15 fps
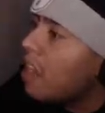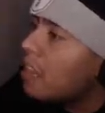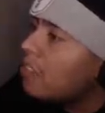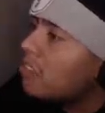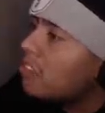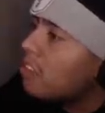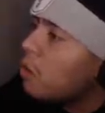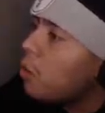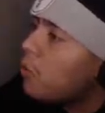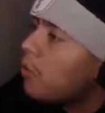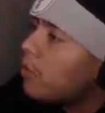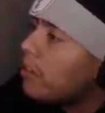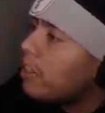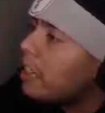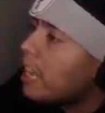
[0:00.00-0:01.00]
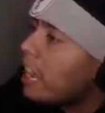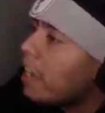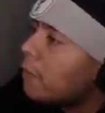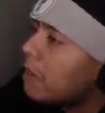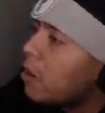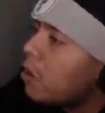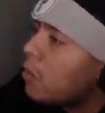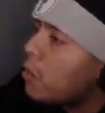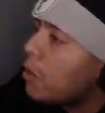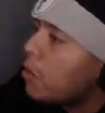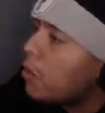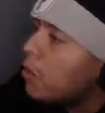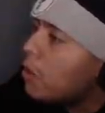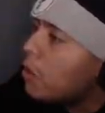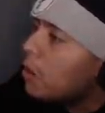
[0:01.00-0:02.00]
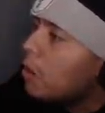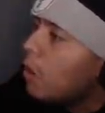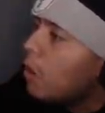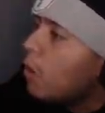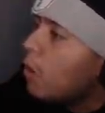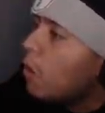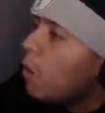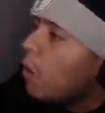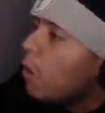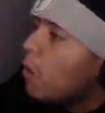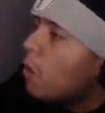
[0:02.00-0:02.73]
a single freaking game at all, bro. Oh.